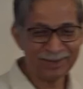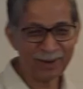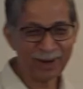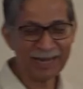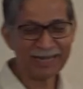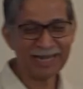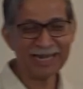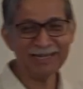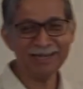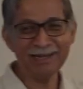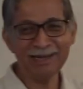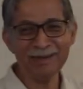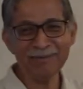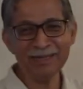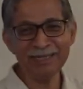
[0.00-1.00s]
you are again
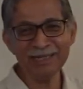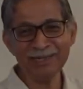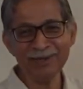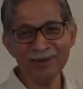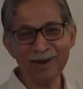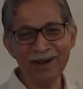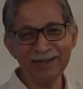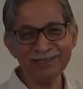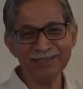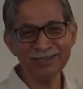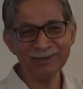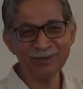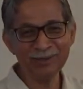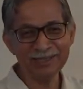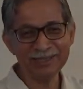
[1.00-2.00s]
limiting your answer
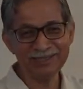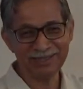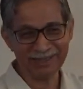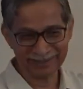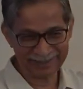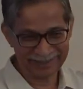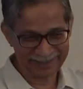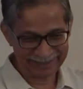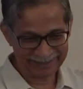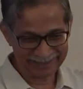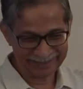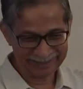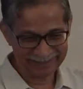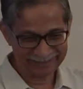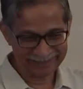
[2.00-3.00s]
to a structure.
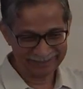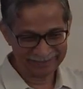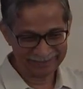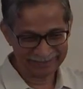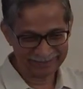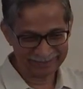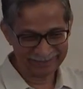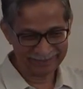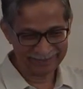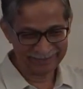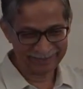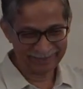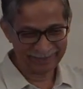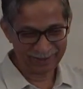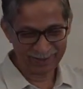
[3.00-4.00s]

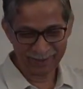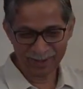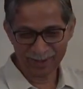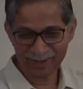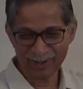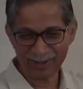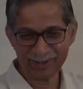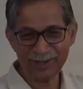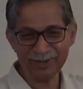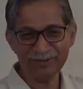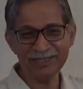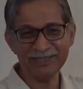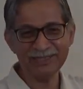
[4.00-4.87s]
You are not talking of a